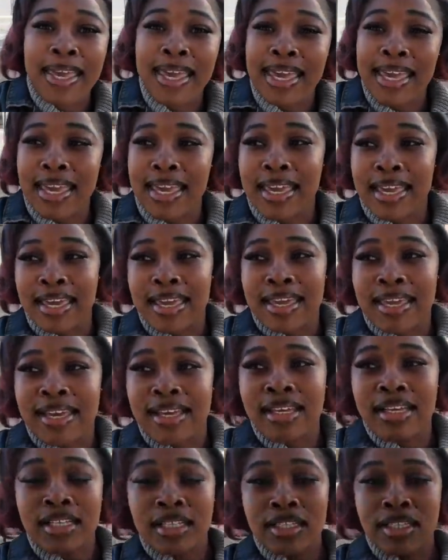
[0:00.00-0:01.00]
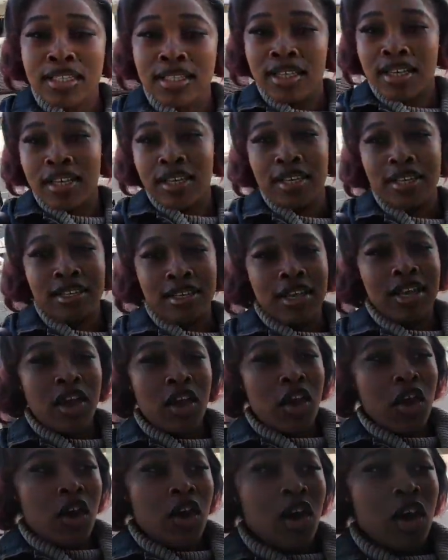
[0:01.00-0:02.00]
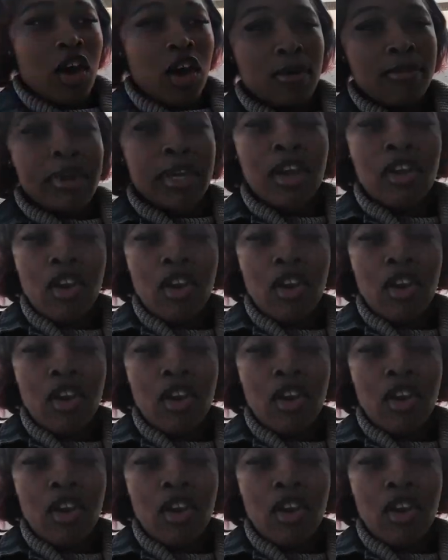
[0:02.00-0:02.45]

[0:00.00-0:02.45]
is Urban